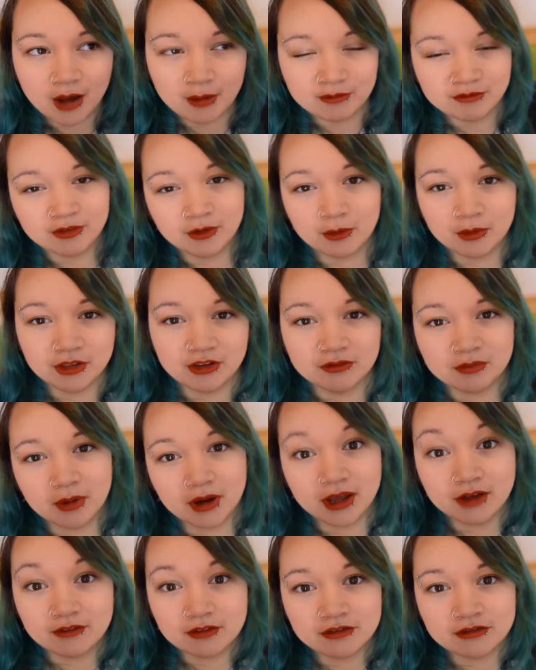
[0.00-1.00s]
for one of
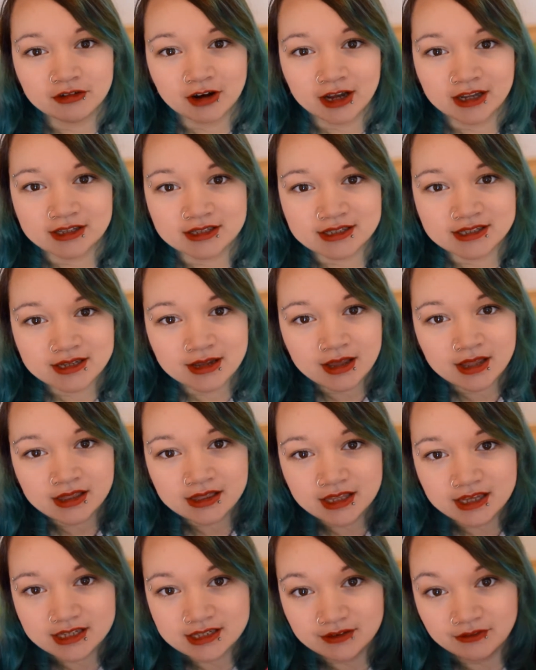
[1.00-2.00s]
my other friends.
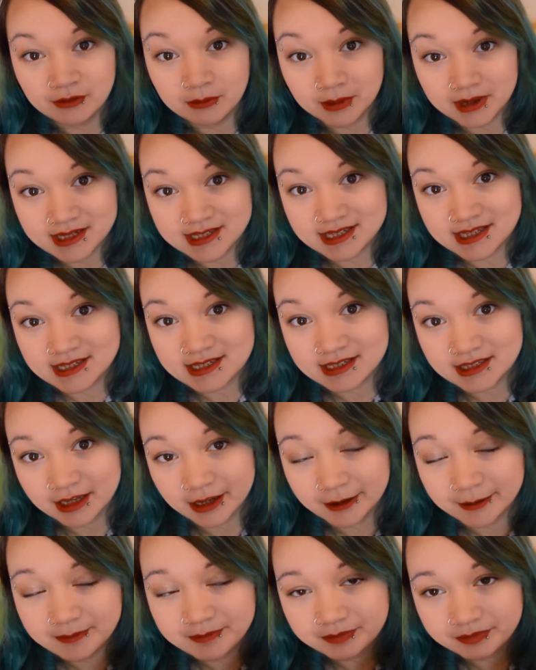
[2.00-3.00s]
These are for my
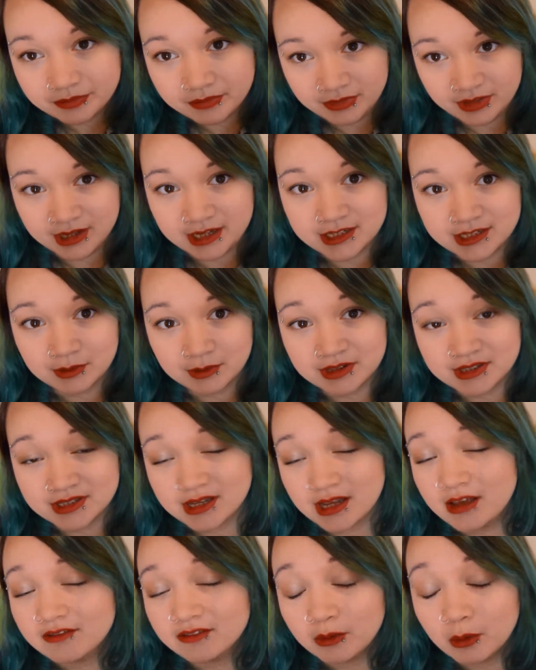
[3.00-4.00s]
sister, these ones.
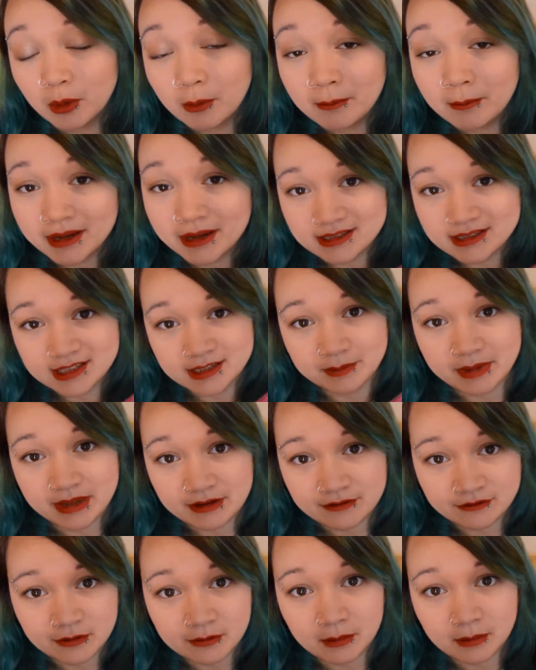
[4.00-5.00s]
They were meant to be
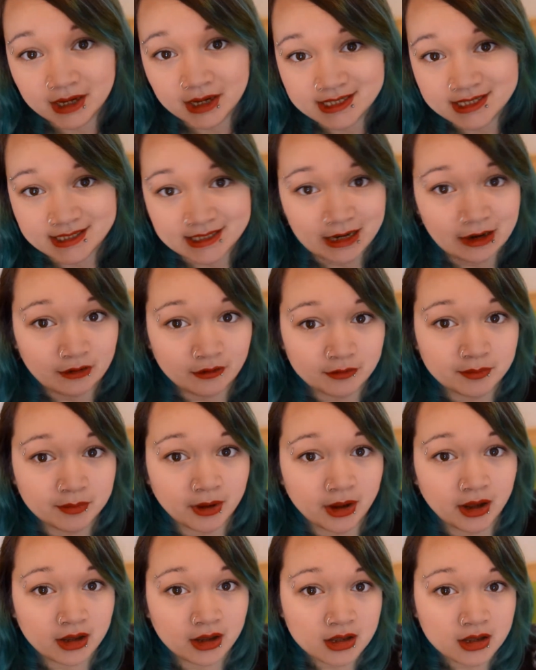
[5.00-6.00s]
for myself,
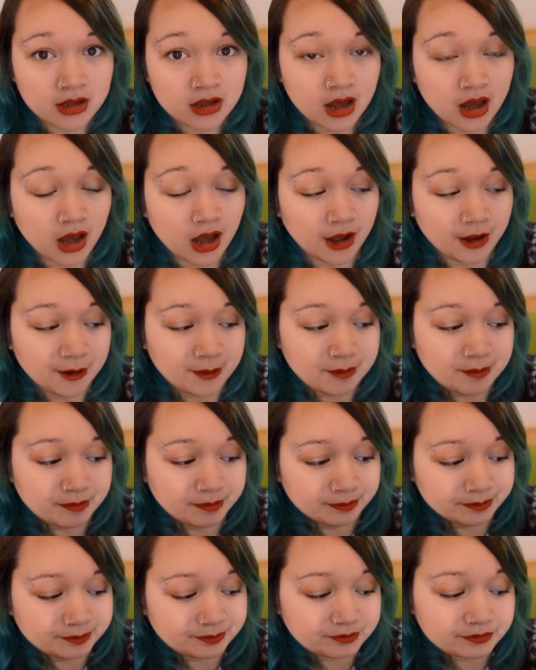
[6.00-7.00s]
but
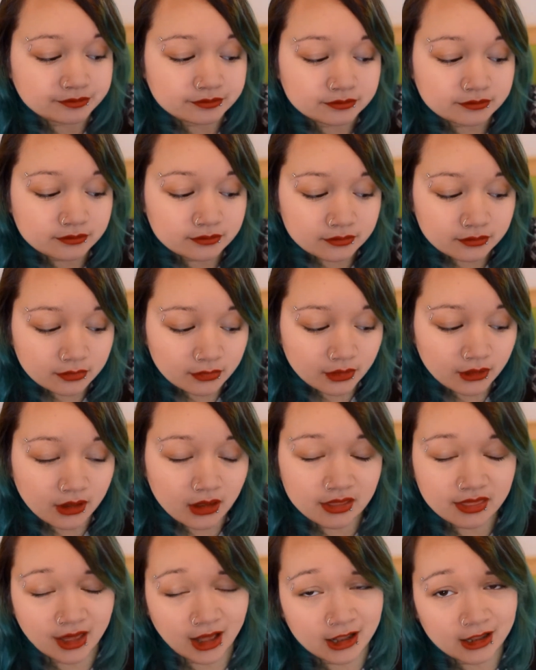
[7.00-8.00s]
they're
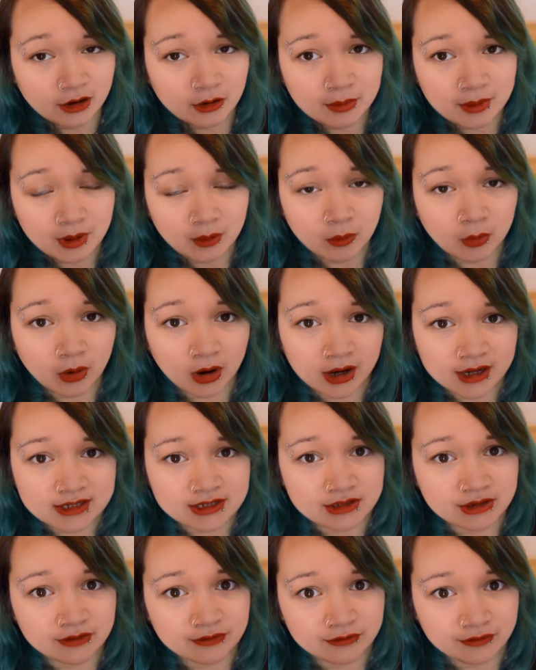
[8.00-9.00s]
a little bit wide
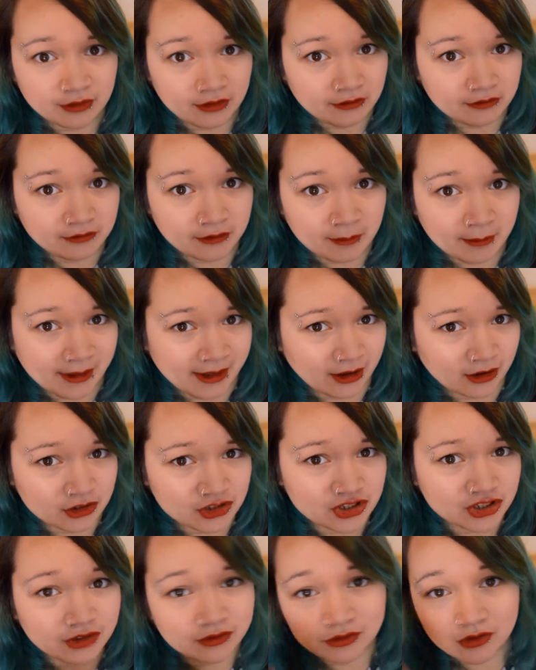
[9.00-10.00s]
in the foot for me. I
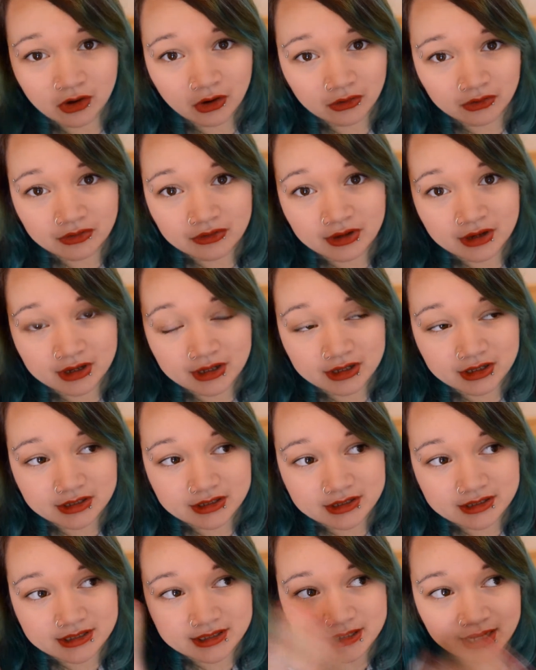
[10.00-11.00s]
should have gone
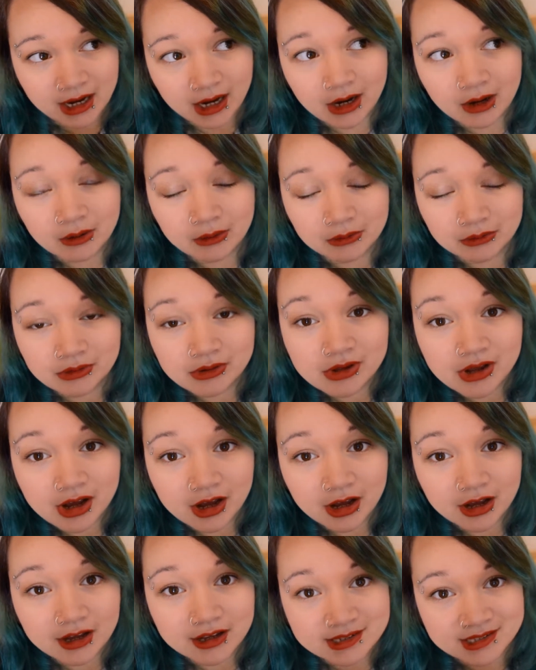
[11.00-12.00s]
down
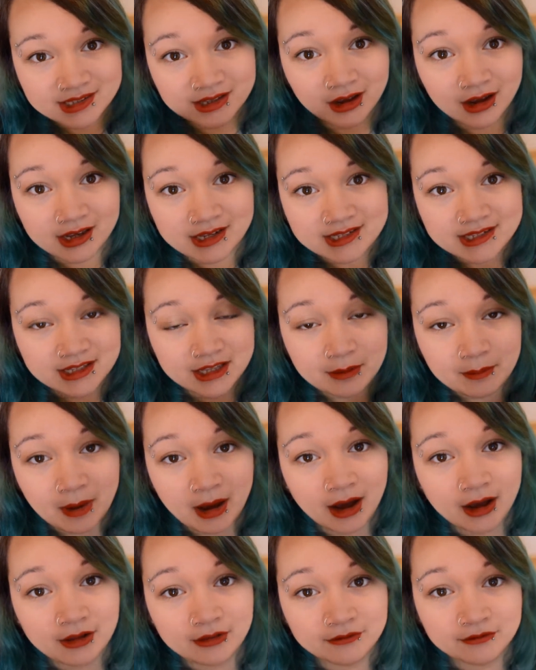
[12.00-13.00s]
a size in the
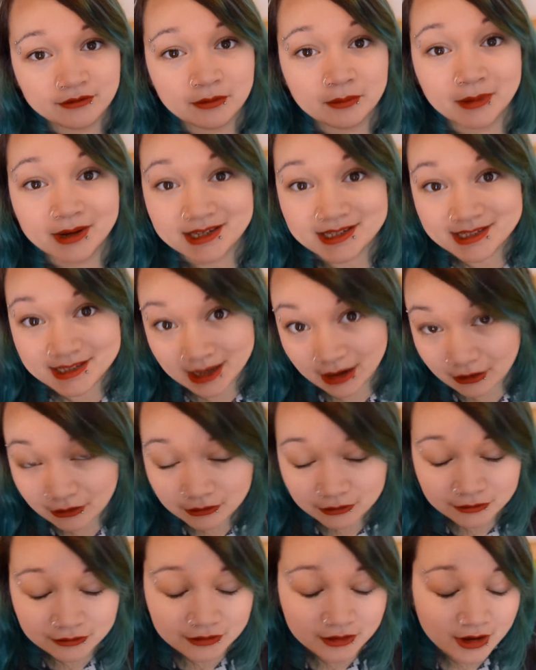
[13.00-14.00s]
pattern for
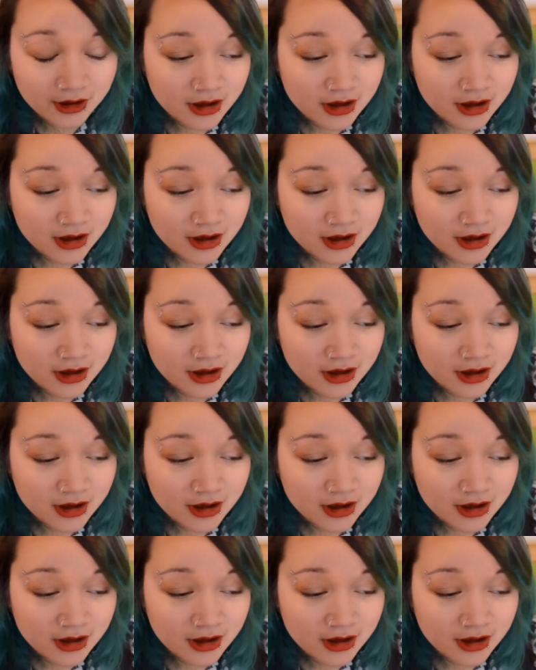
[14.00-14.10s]
myself,